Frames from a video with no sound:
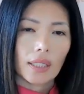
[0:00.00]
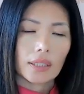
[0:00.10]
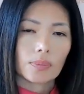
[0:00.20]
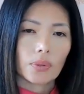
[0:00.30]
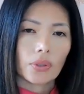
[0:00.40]

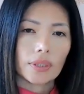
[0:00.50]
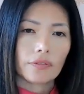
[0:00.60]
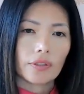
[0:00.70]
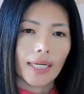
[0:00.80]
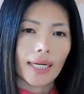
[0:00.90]
Explore
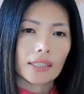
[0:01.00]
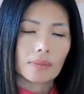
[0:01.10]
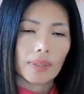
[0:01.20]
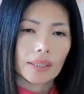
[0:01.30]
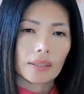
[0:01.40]
different
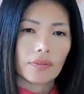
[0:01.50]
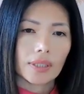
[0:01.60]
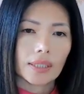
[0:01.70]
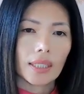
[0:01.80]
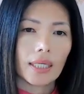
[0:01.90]
aspects of
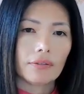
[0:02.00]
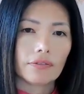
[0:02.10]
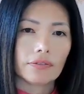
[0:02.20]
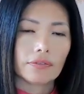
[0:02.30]
this life,